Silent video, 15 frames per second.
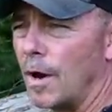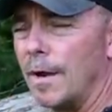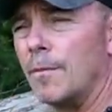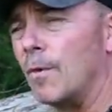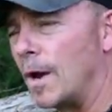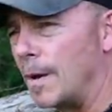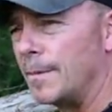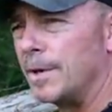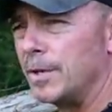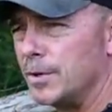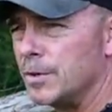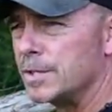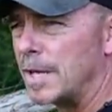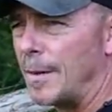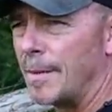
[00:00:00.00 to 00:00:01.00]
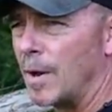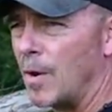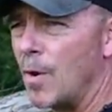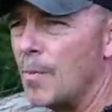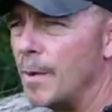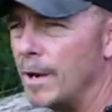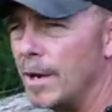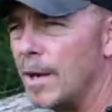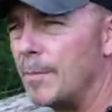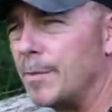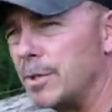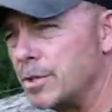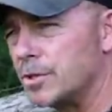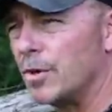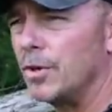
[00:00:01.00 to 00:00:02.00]
And what I'm gonna do is I'm gonna open it up
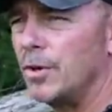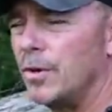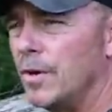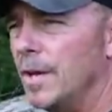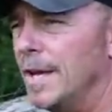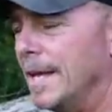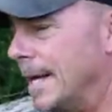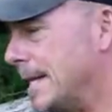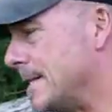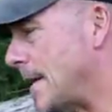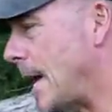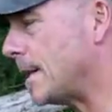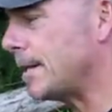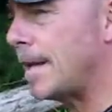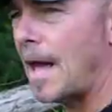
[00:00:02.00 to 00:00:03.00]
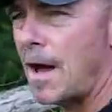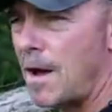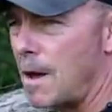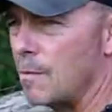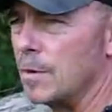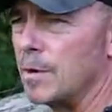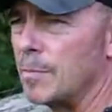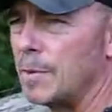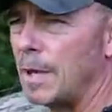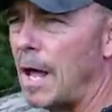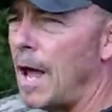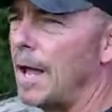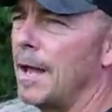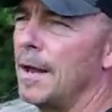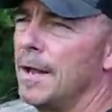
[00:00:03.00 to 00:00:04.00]
and show you exactly how I would
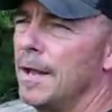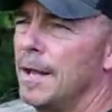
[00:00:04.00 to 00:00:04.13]
apply it